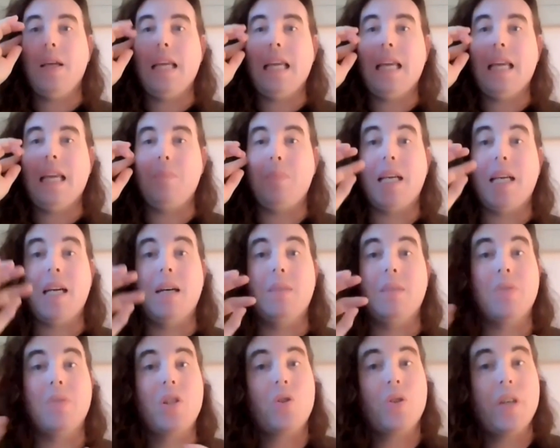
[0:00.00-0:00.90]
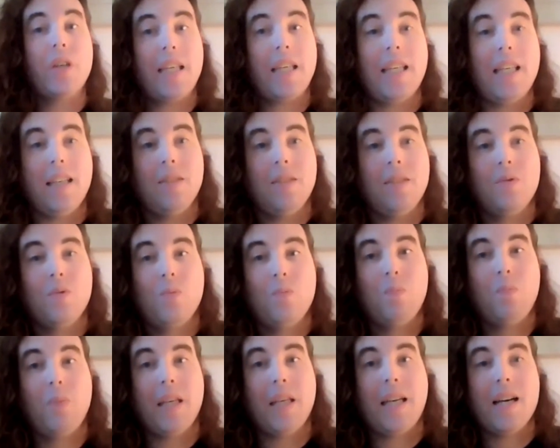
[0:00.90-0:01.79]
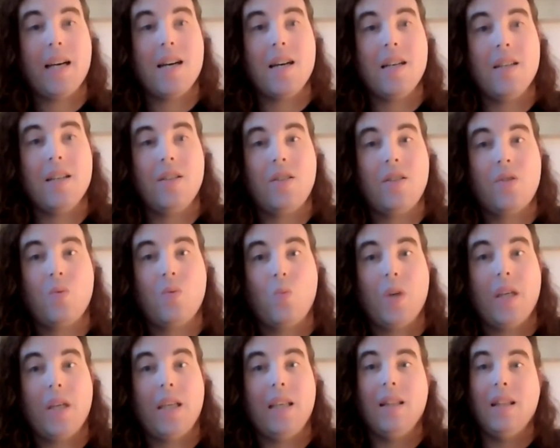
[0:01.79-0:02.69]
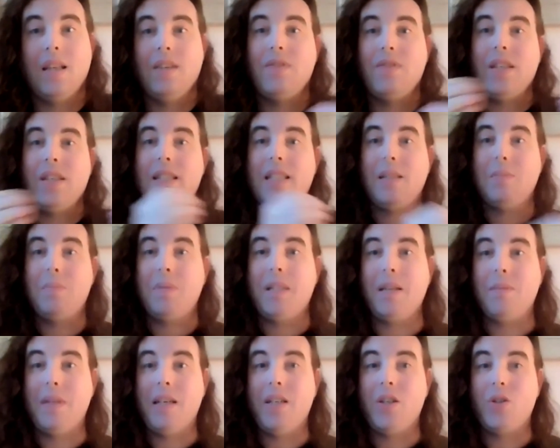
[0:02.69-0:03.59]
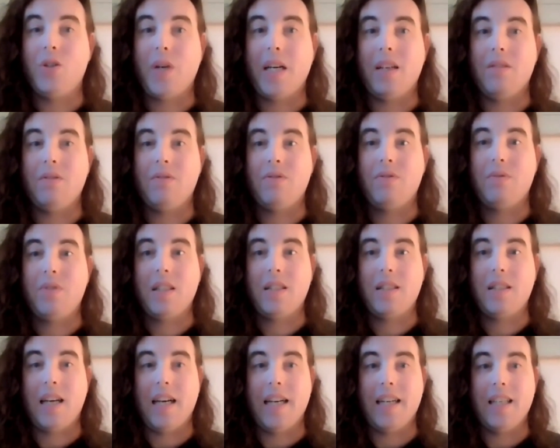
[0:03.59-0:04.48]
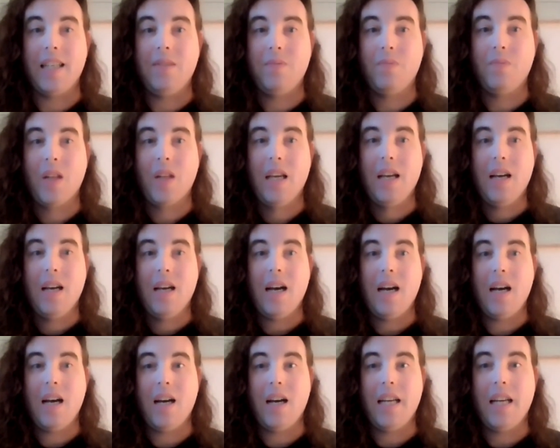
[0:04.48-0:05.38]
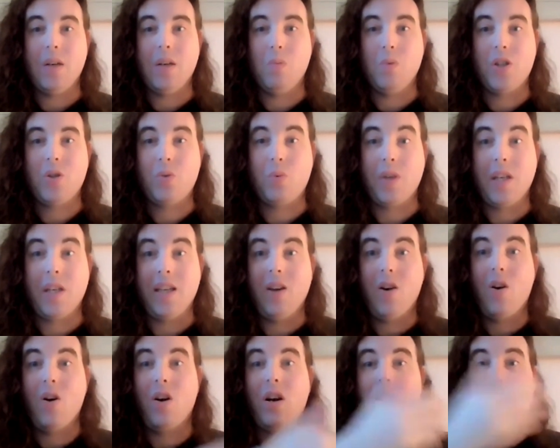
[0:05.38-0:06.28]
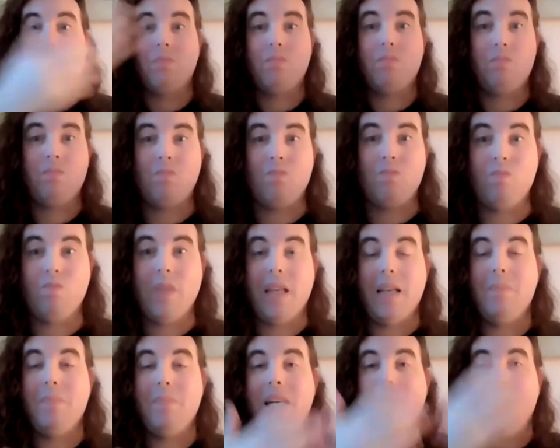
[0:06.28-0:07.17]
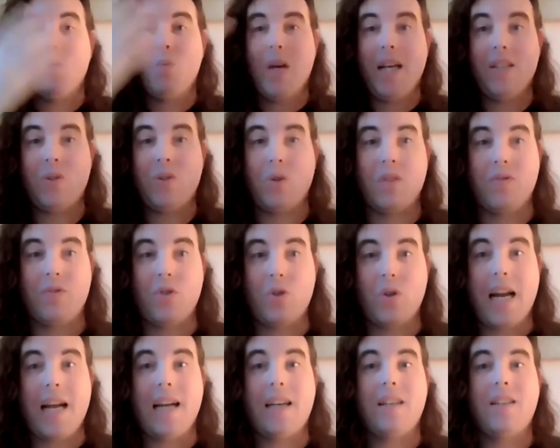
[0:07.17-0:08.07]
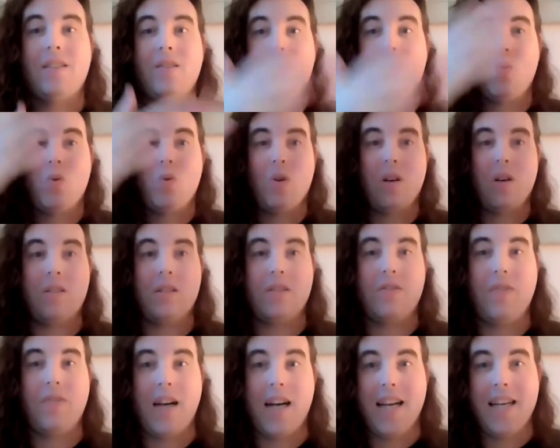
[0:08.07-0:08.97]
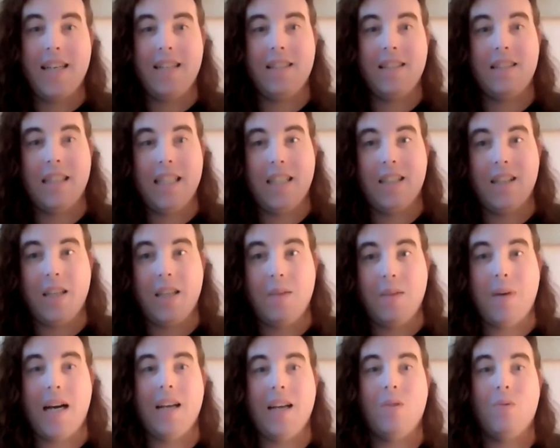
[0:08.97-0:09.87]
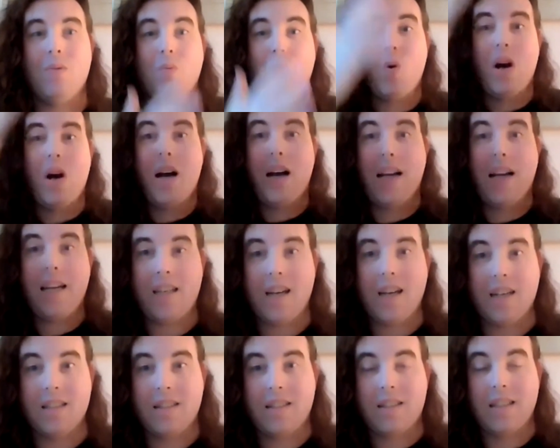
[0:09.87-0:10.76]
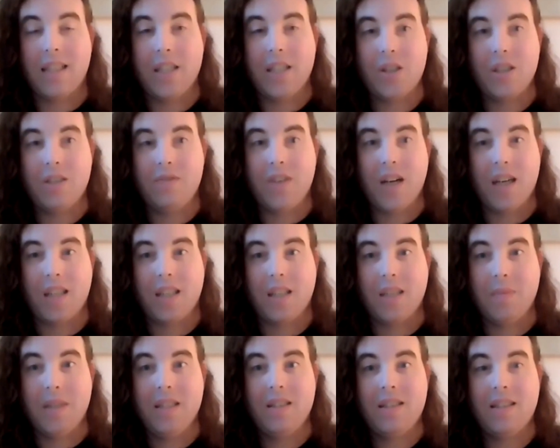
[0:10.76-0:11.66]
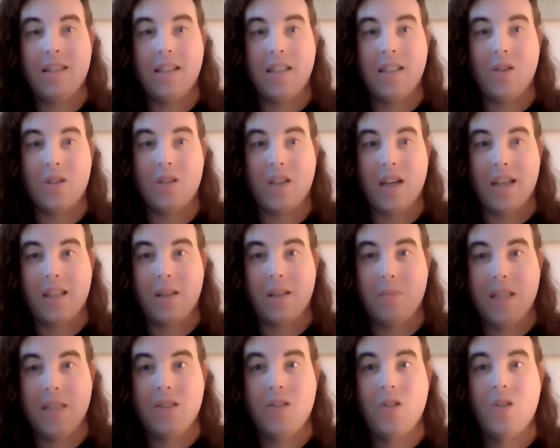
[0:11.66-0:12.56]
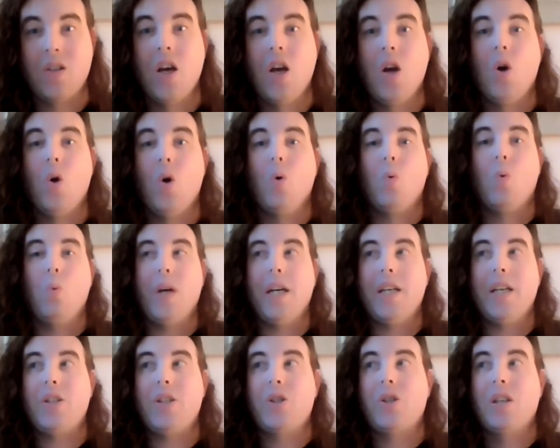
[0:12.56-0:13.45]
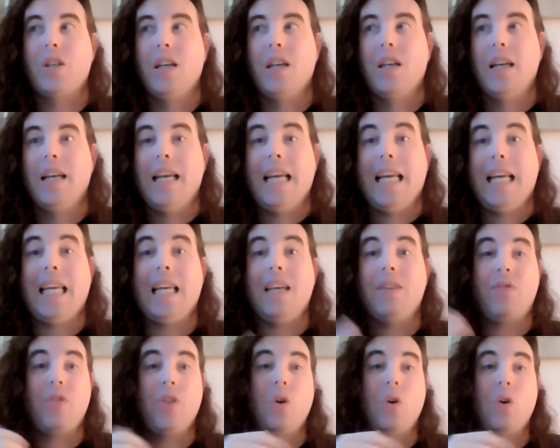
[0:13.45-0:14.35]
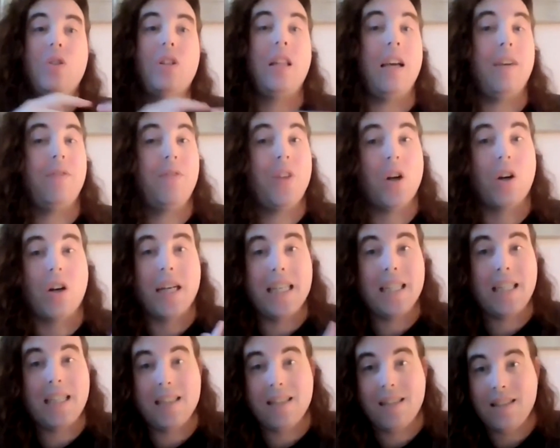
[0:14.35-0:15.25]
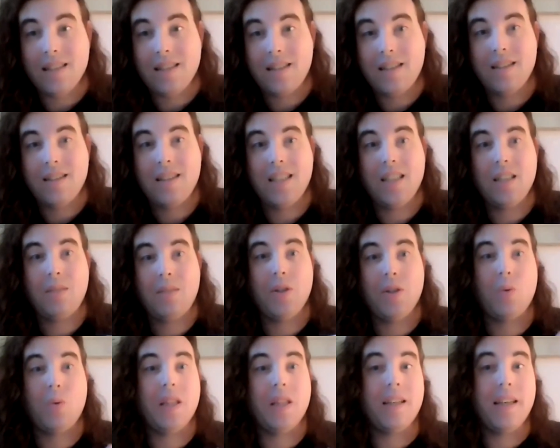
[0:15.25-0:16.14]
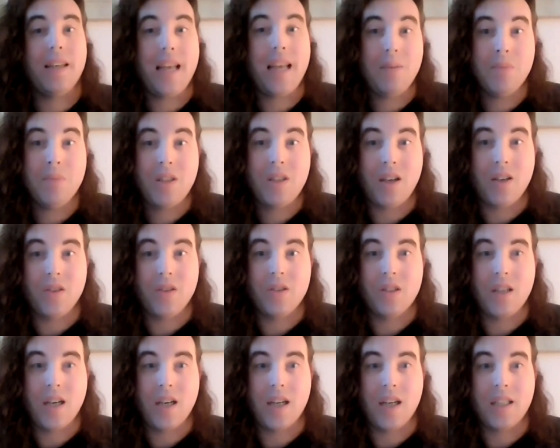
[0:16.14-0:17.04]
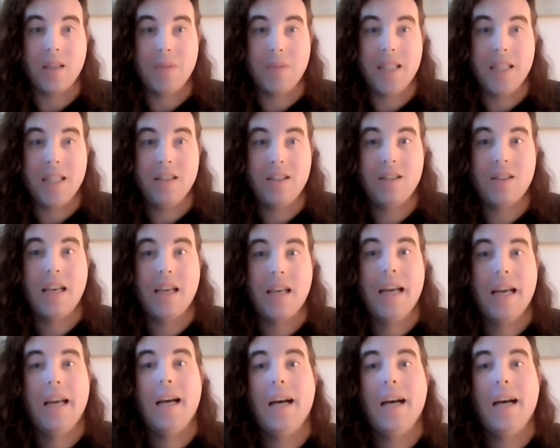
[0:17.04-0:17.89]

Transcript: It becomes tricky because we live in a deeply administrative society in which we are in many ways sort of tracked or defined legally by a wide constellation of documents and legal documents, which if there are inconsistencies between the names on those documents,